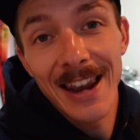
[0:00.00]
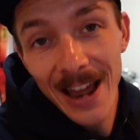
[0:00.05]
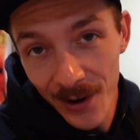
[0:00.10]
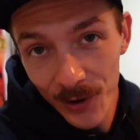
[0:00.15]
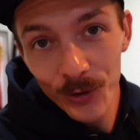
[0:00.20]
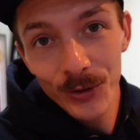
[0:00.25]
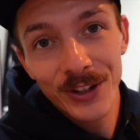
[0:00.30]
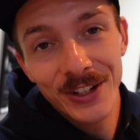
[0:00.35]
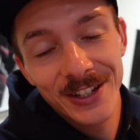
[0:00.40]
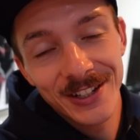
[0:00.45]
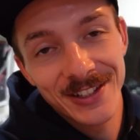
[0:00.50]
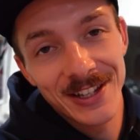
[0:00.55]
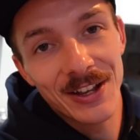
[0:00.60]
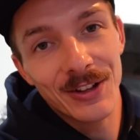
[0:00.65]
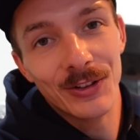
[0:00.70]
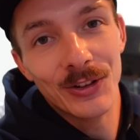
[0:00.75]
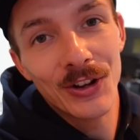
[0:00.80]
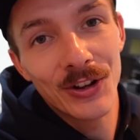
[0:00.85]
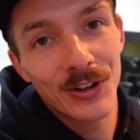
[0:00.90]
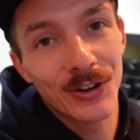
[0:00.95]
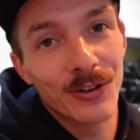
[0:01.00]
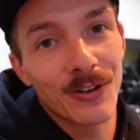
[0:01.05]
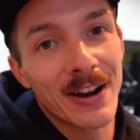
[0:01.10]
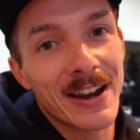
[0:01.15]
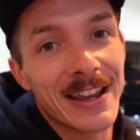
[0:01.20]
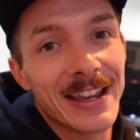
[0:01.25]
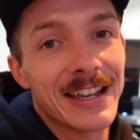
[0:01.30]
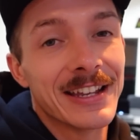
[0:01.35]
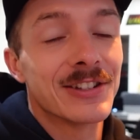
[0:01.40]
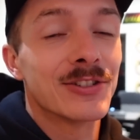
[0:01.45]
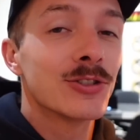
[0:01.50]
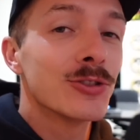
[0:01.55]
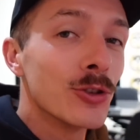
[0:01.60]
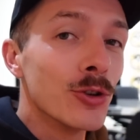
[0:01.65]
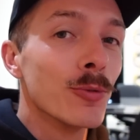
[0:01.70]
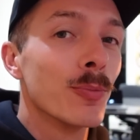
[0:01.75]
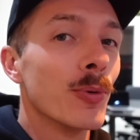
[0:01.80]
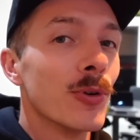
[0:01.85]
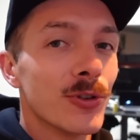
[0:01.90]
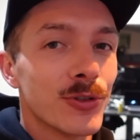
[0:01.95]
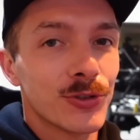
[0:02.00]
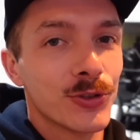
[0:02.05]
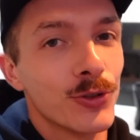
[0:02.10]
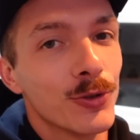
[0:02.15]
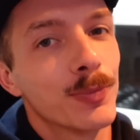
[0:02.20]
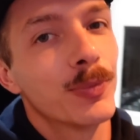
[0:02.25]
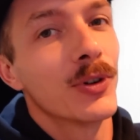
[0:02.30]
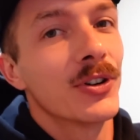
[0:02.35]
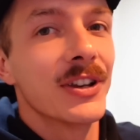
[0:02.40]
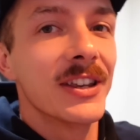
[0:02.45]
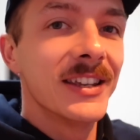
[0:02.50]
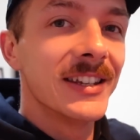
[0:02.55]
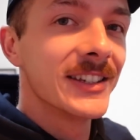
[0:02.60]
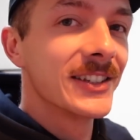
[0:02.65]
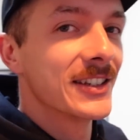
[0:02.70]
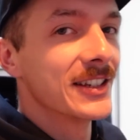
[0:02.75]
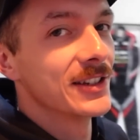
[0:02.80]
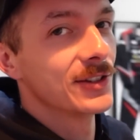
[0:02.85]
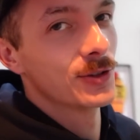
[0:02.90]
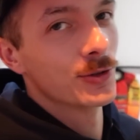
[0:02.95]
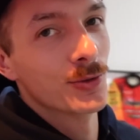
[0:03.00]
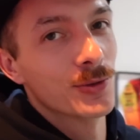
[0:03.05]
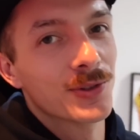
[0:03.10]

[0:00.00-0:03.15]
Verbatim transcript: not only does it look great, it's super, super easy to